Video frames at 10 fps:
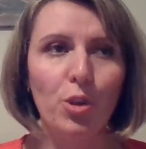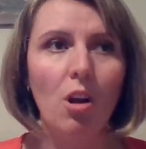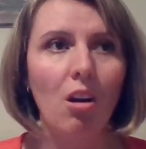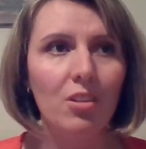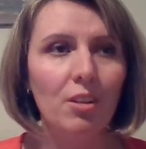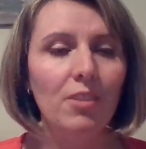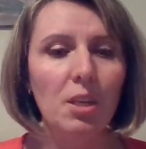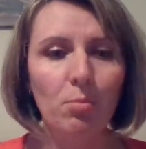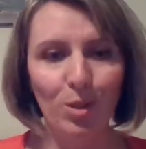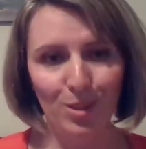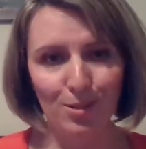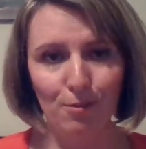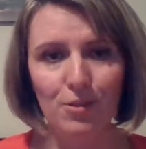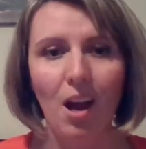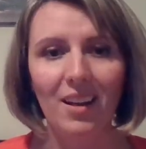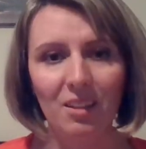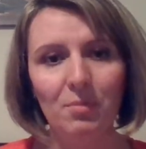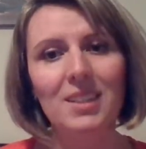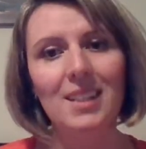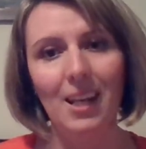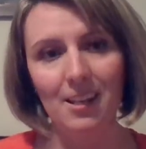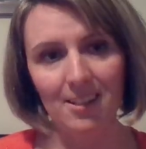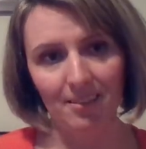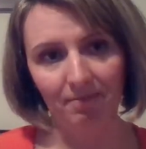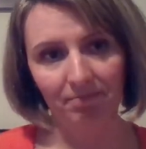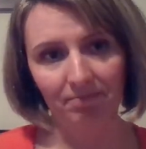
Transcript: regarding the importance of documentation.